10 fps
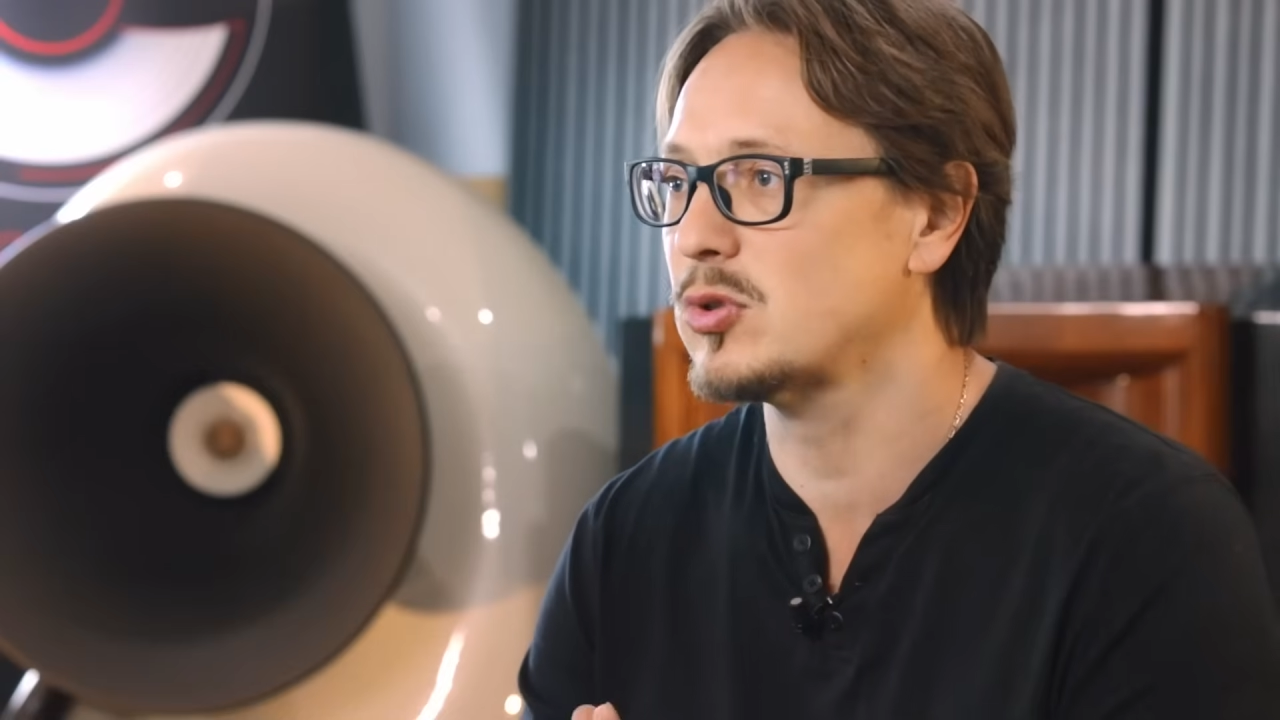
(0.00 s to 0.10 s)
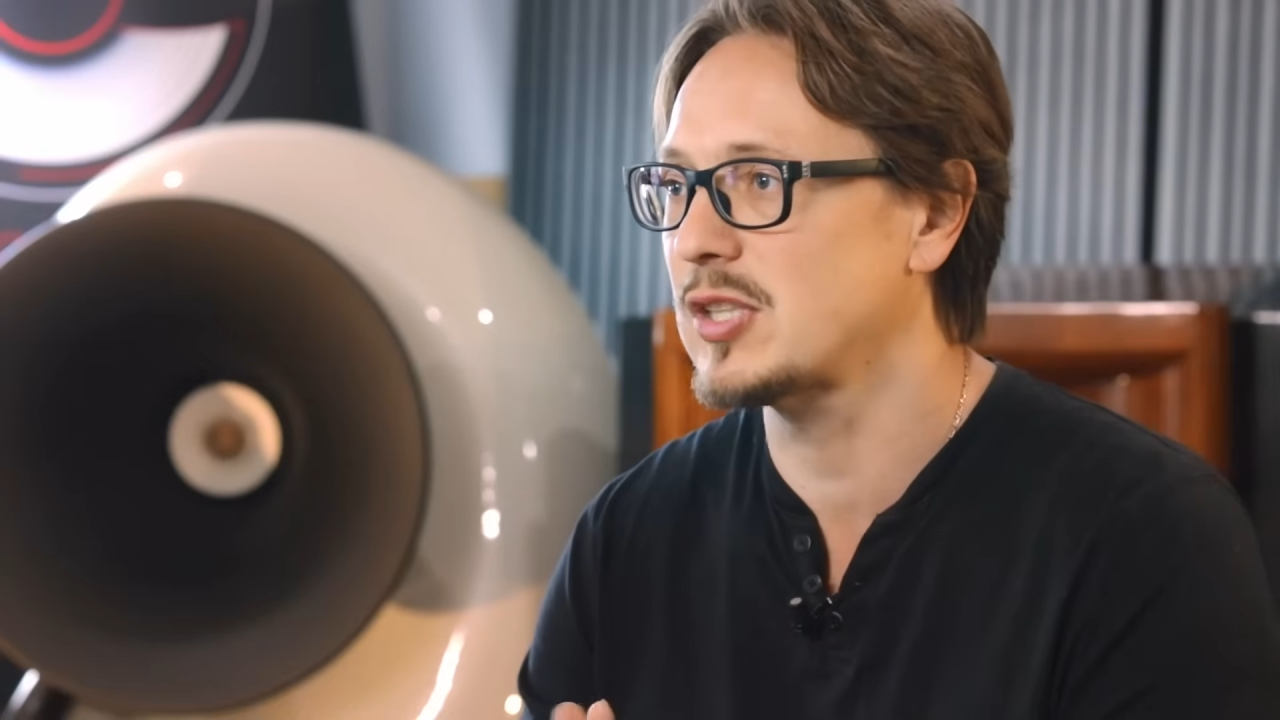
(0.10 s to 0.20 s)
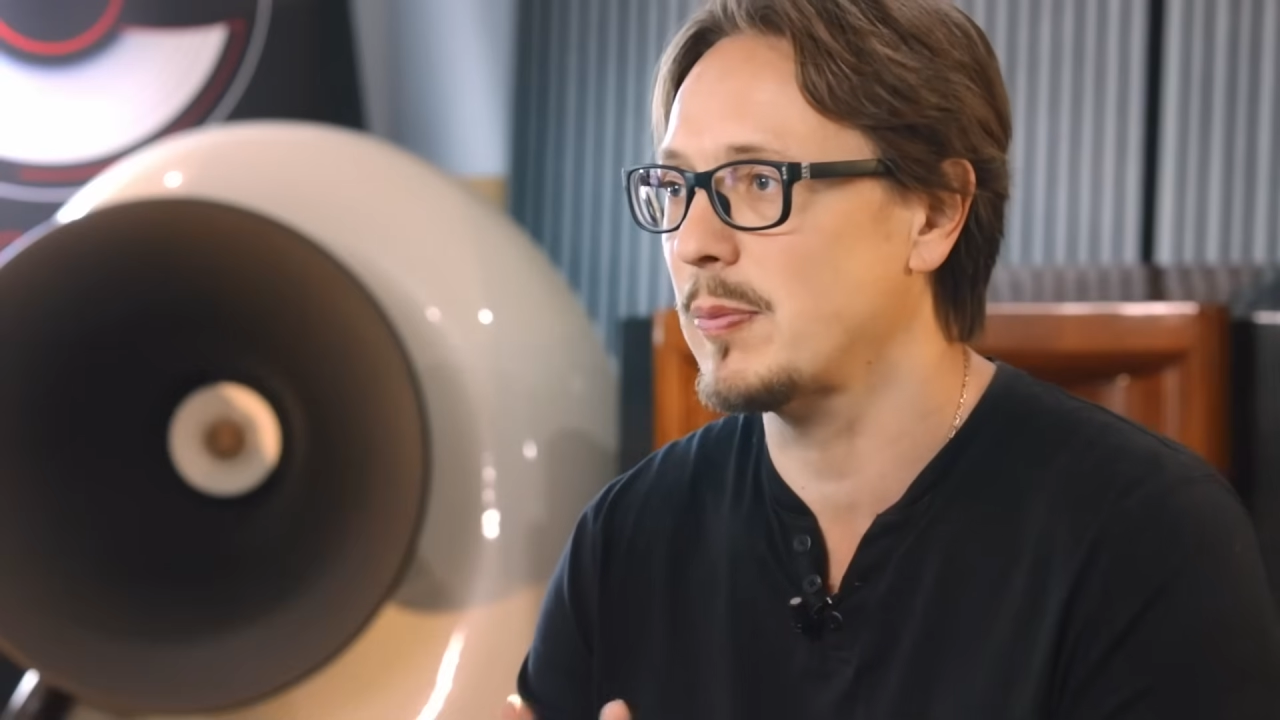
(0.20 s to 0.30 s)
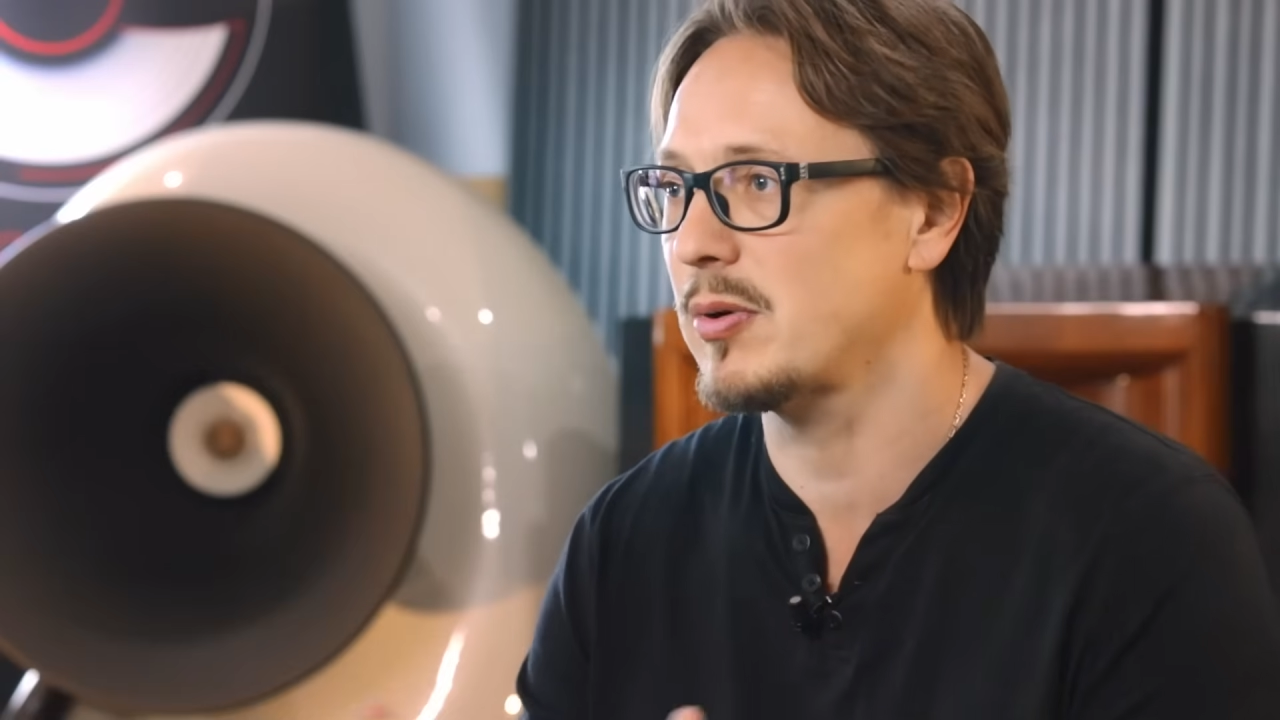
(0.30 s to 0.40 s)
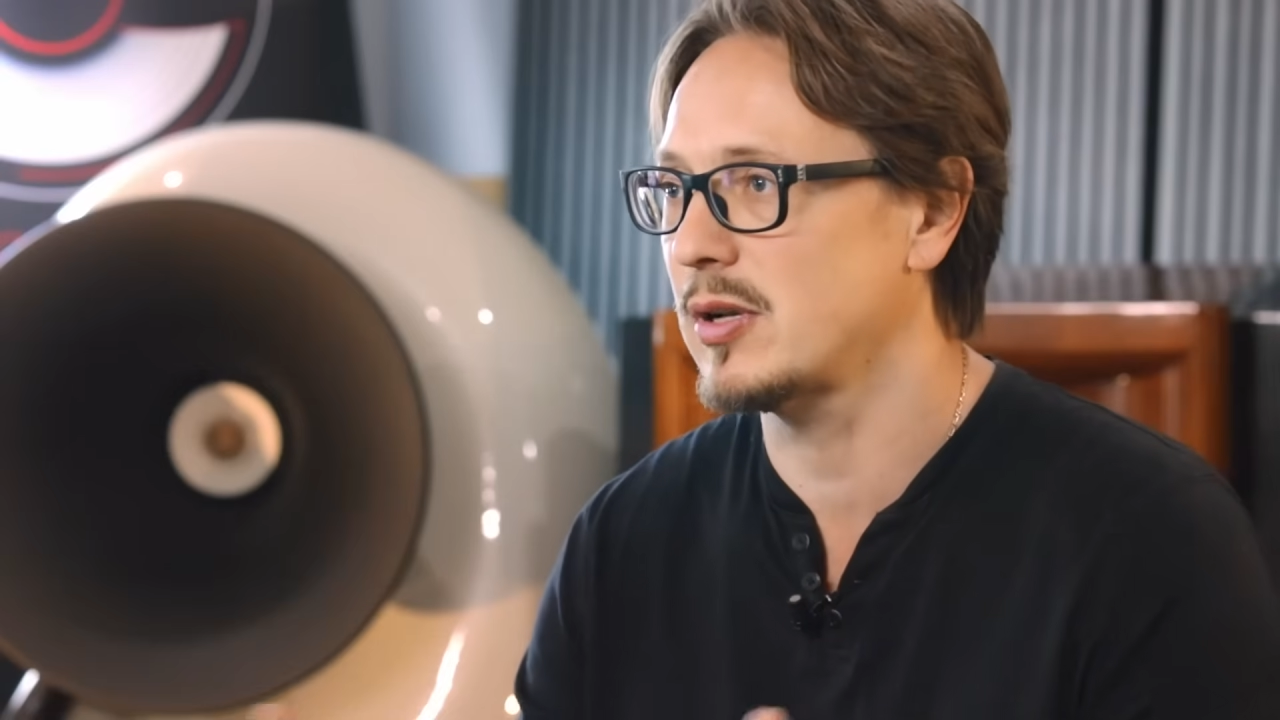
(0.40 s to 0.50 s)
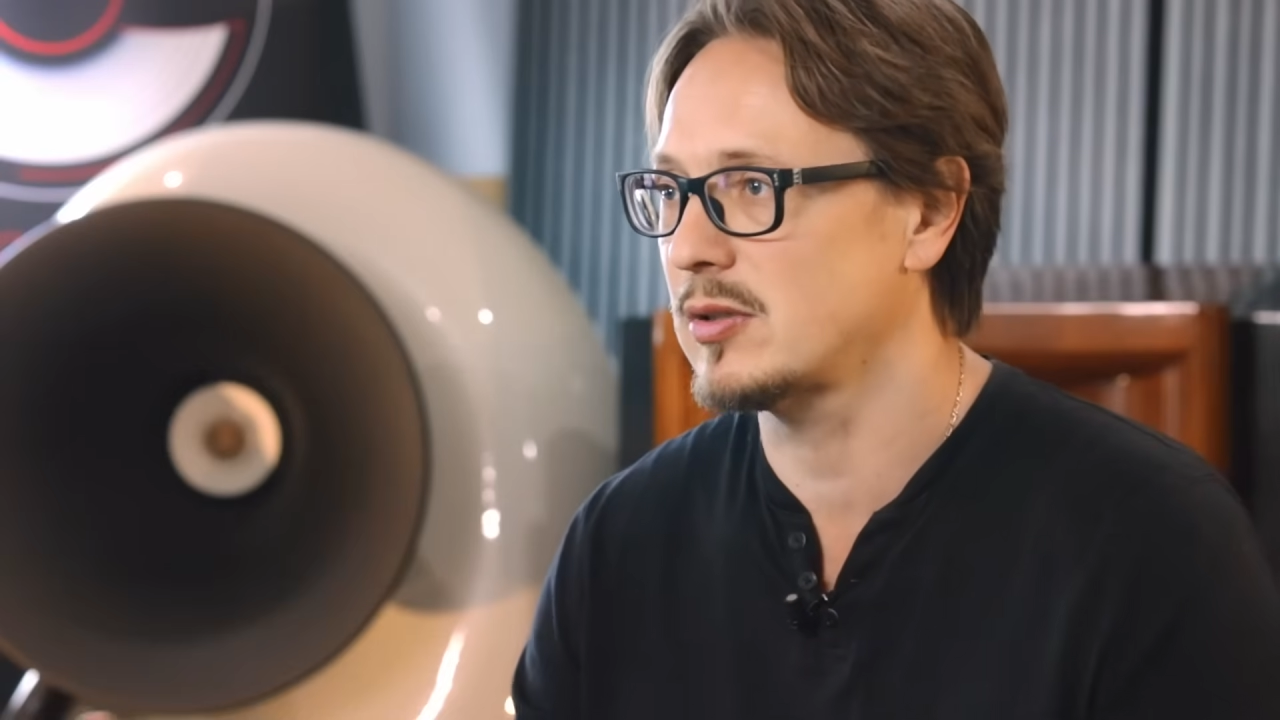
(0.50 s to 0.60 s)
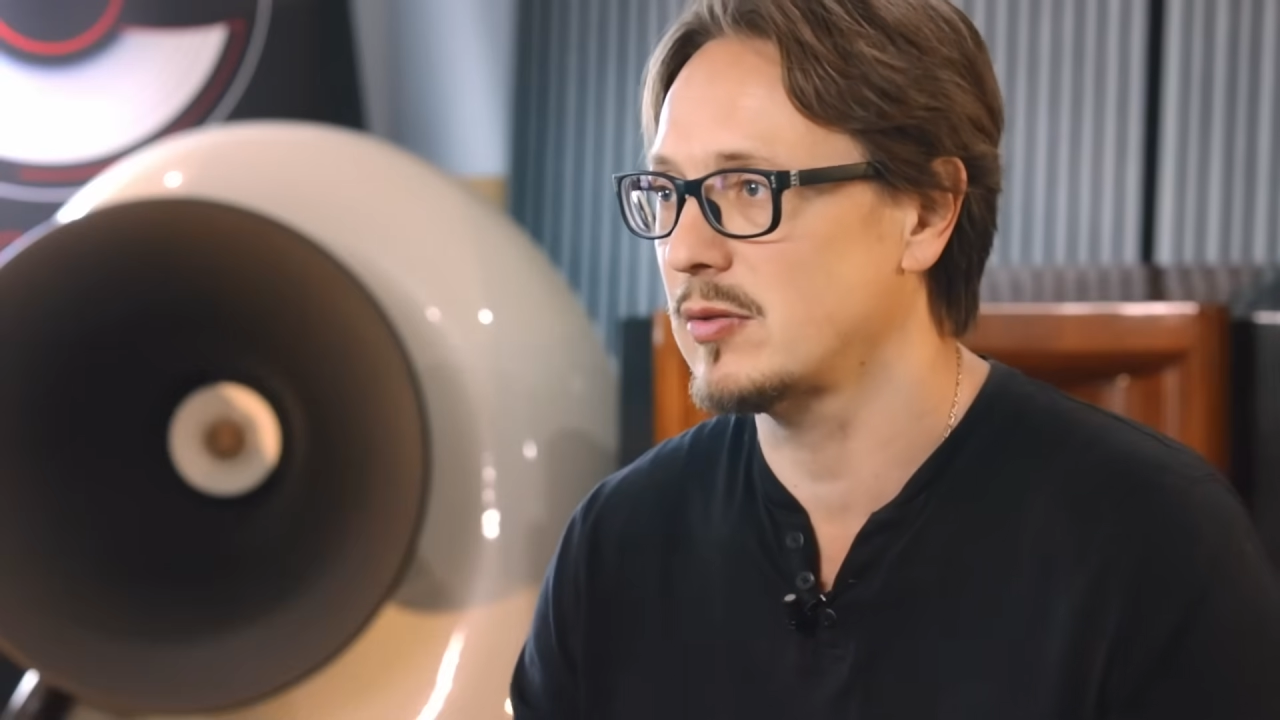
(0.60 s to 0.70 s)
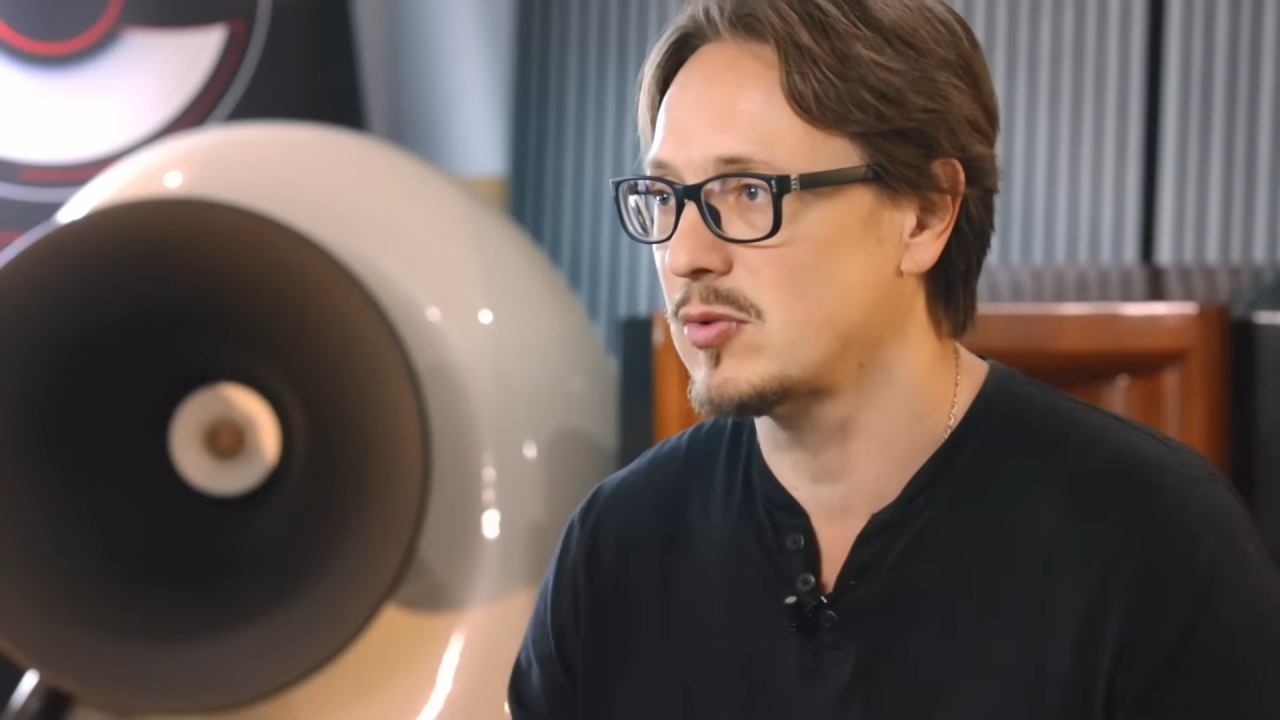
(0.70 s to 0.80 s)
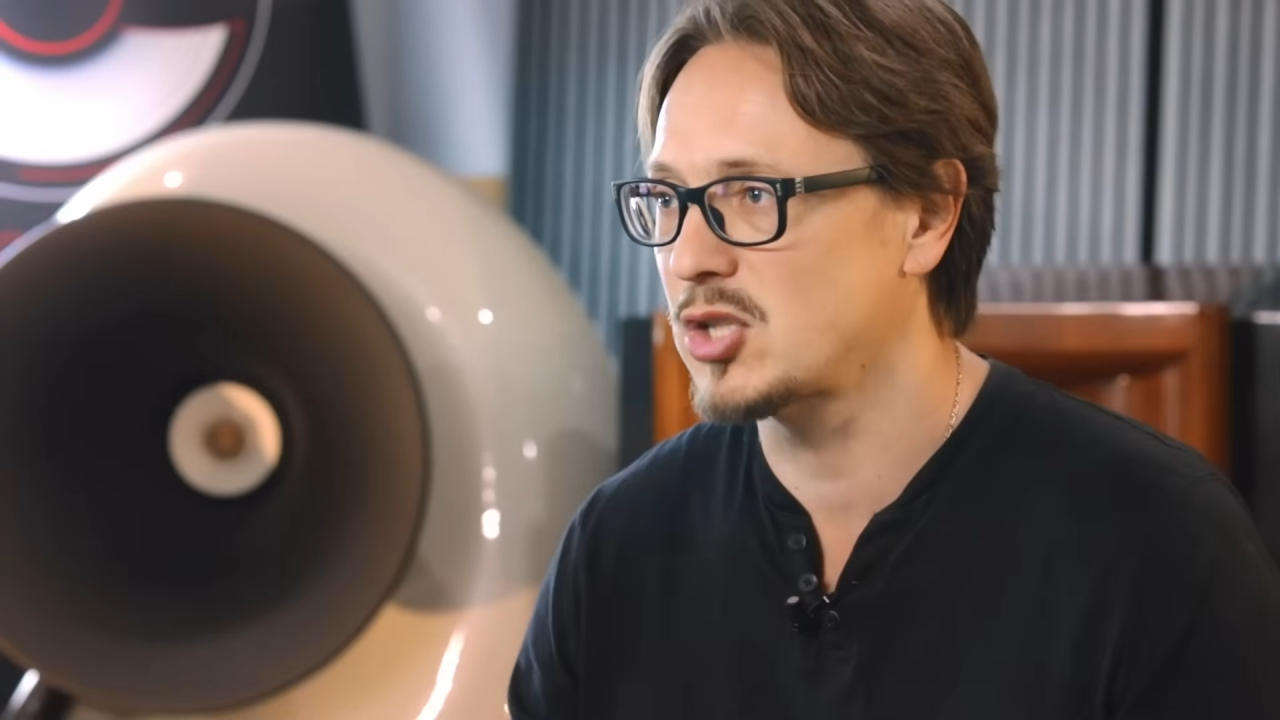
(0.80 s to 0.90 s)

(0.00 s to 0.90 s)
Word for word: separate